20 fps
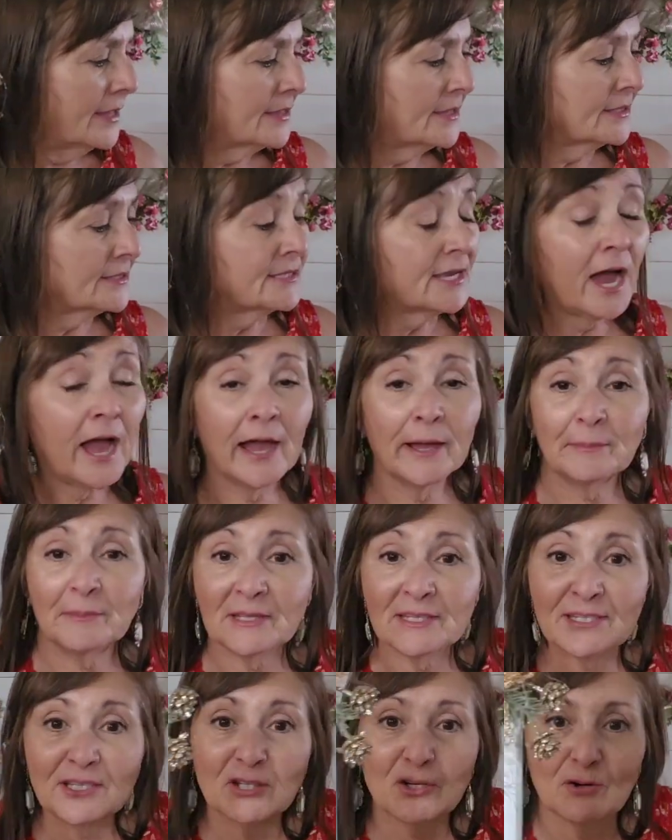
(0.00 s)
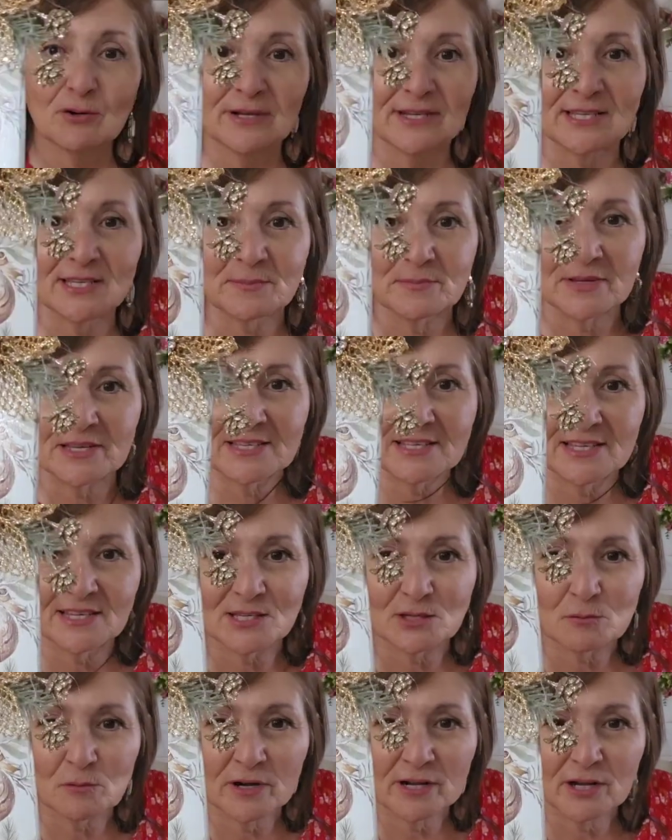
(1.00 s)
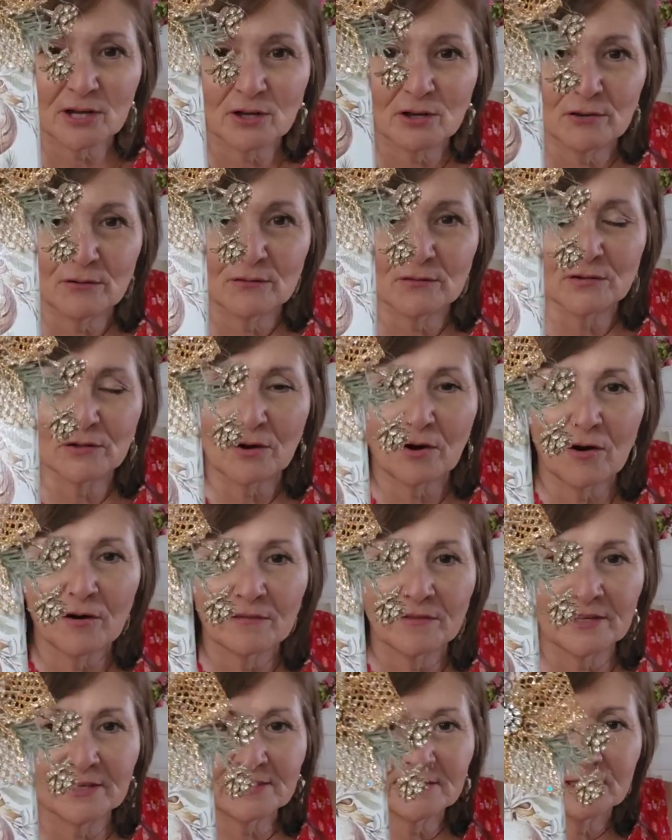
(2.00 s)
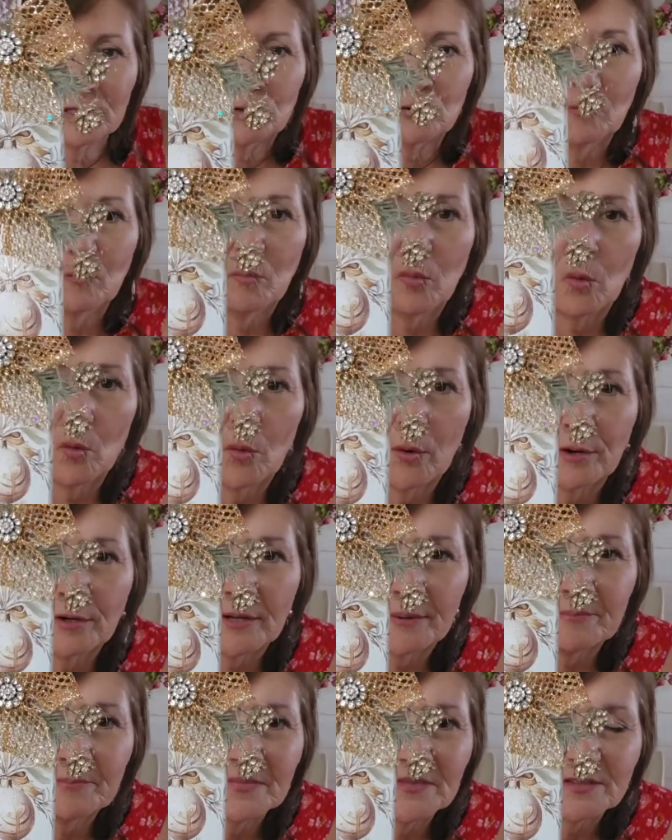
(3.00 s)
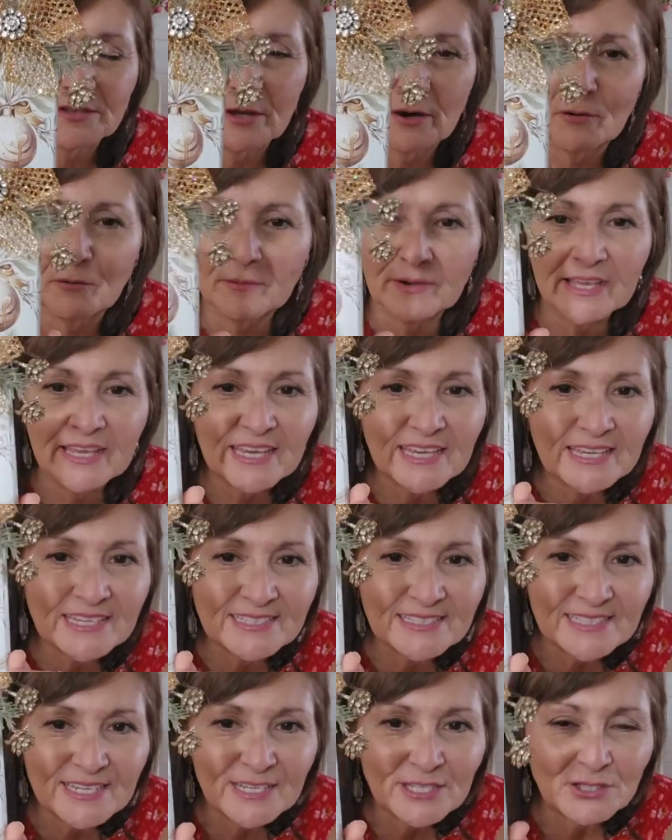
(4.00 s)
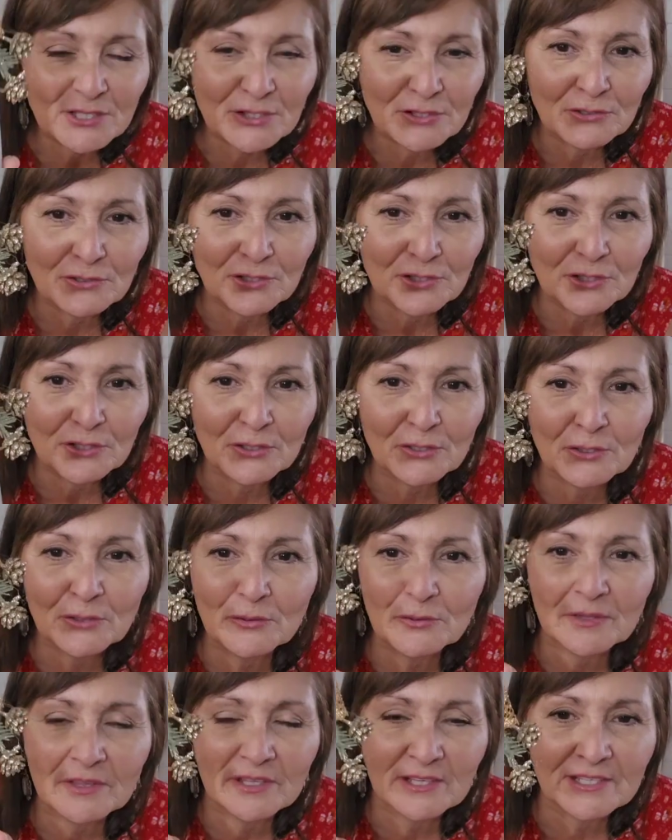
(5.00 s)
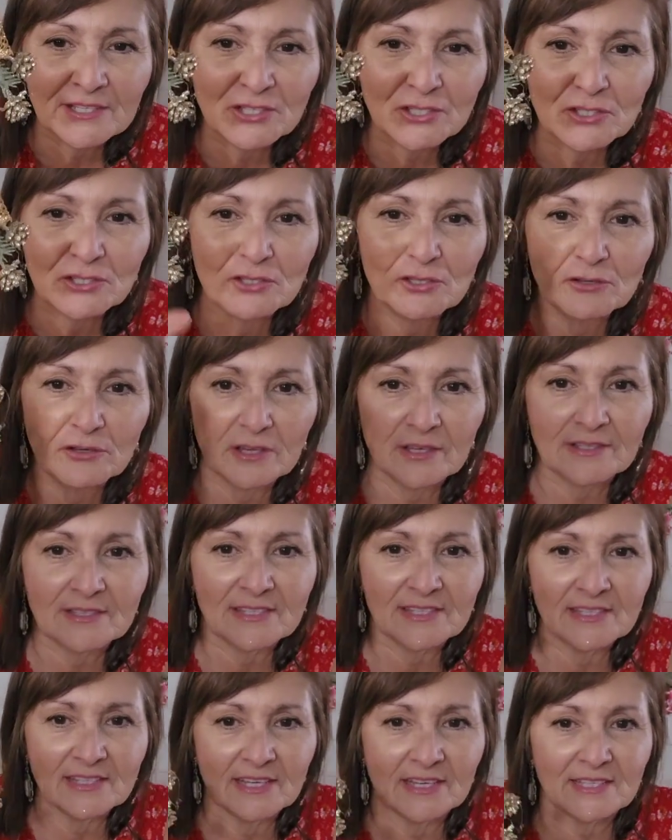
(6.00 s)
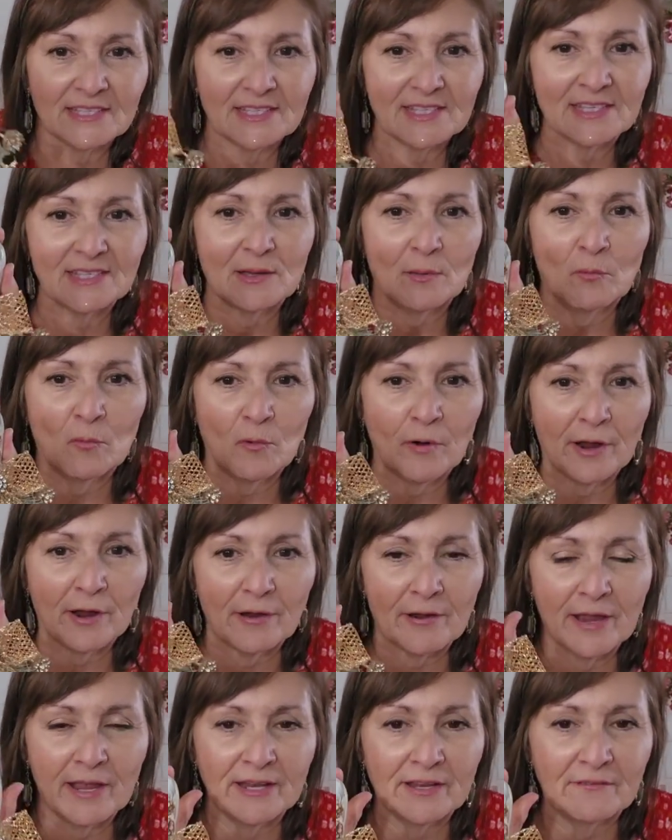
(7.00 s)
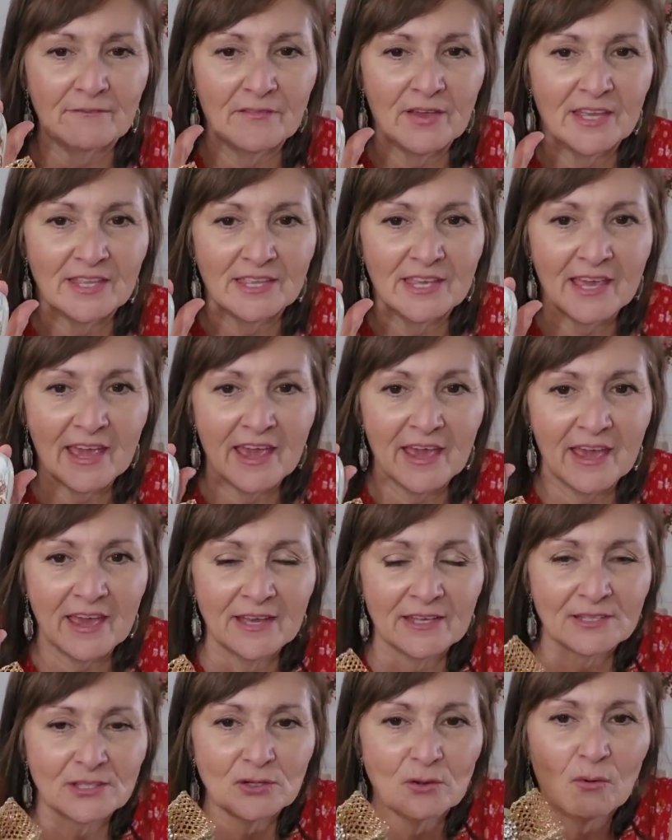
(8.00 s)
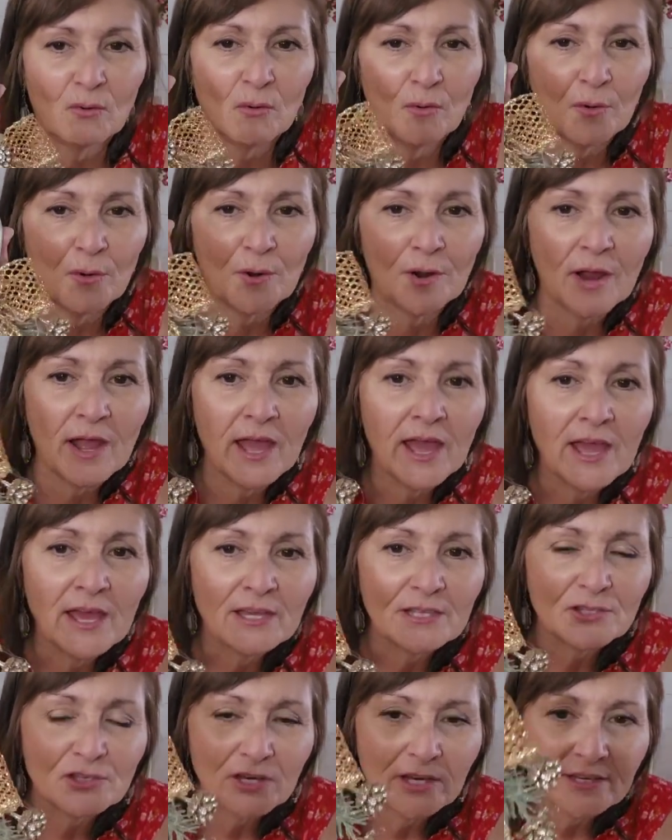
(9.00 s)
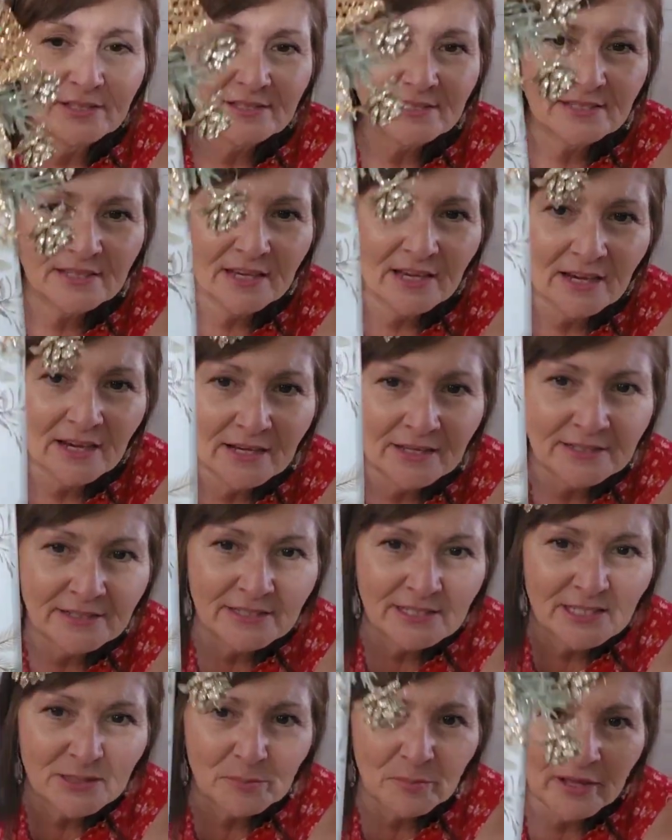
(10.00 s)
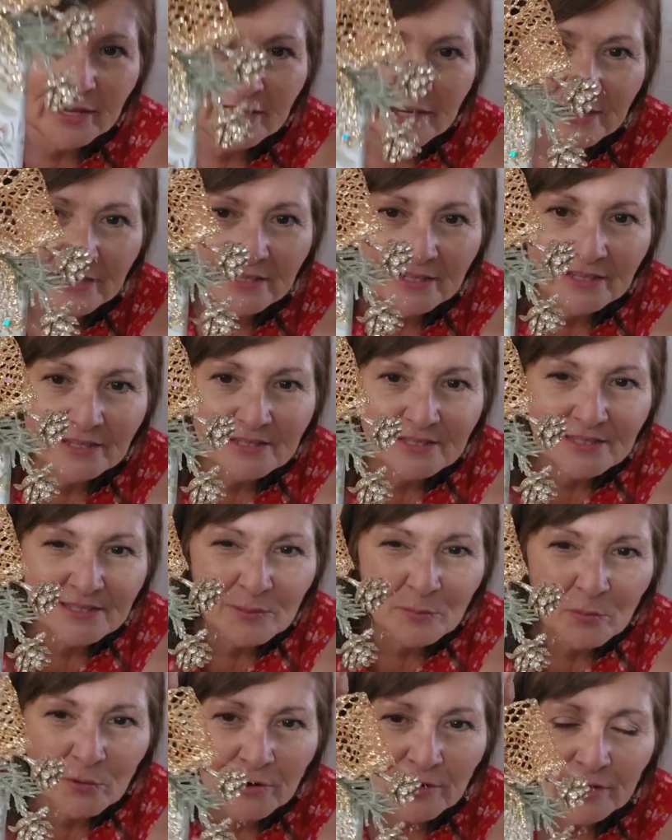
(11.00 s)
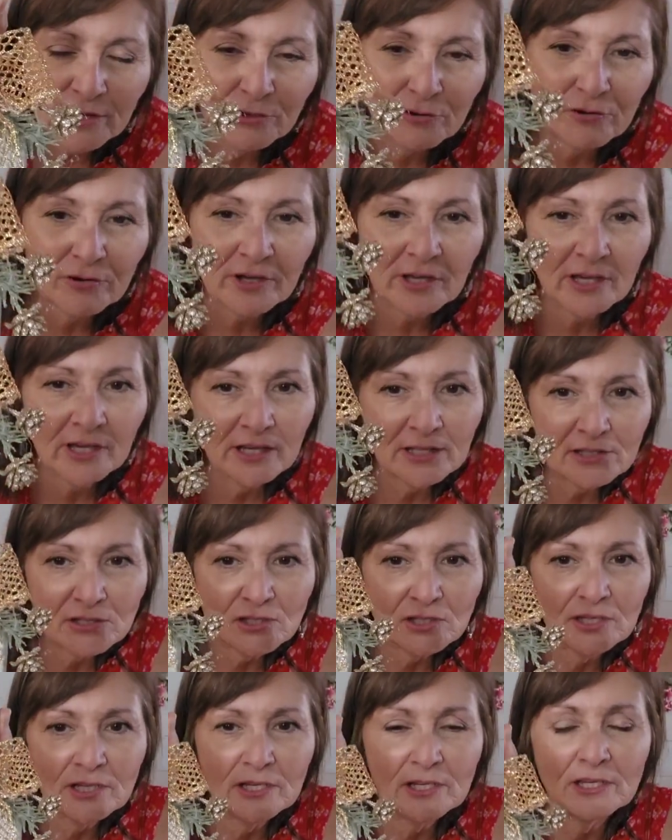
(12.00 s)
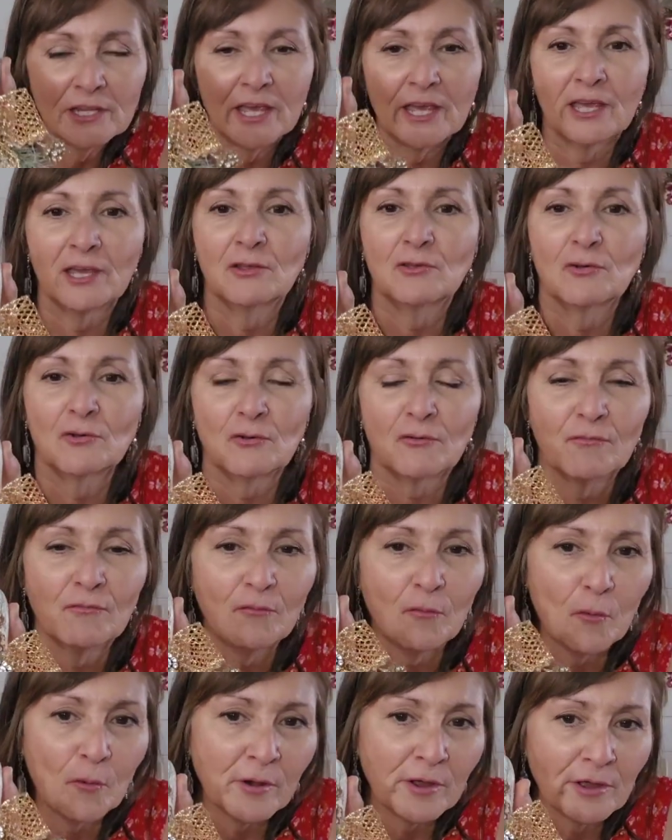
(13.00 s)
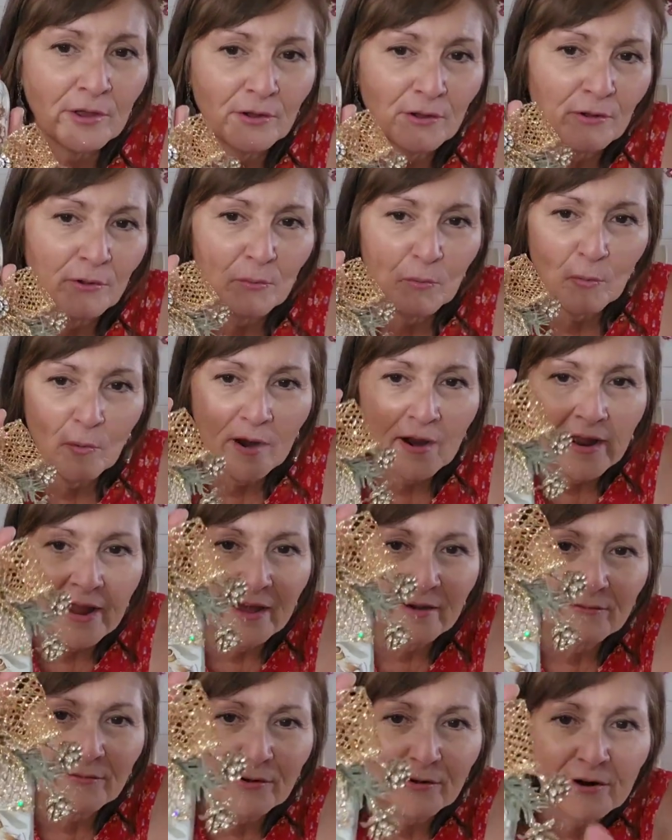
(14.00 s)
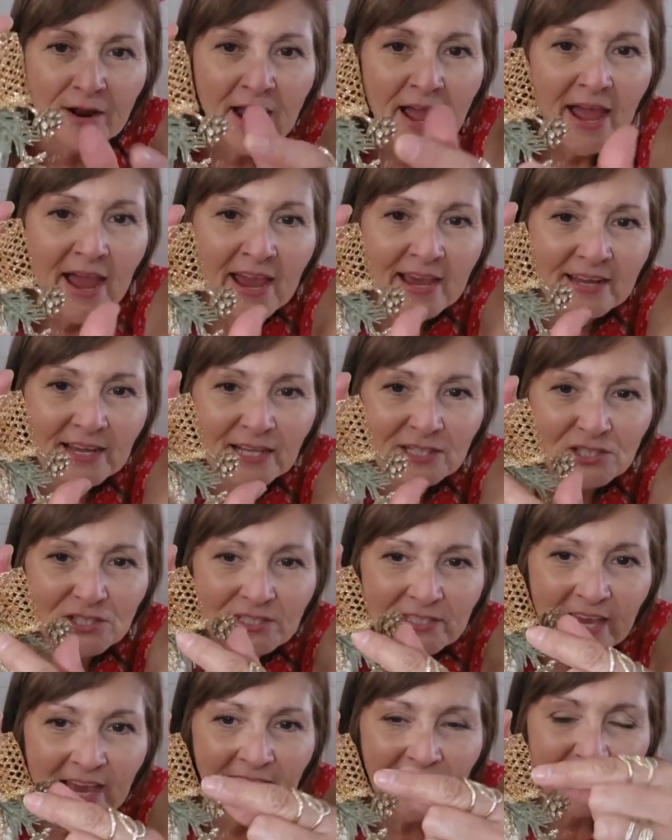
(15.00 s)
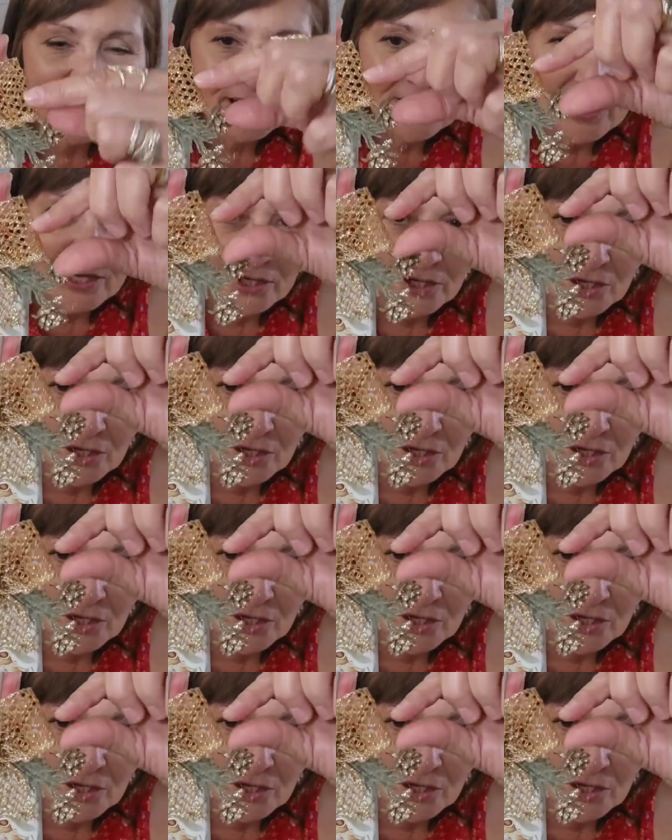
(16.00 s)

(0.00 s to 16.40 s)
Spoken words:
The Timeless Christmas is what I used on this little board. So easy to do. This you could sit somewhere in a vignette or just display it somewhere in your kitchen, in your foyer, wherever. And I just added a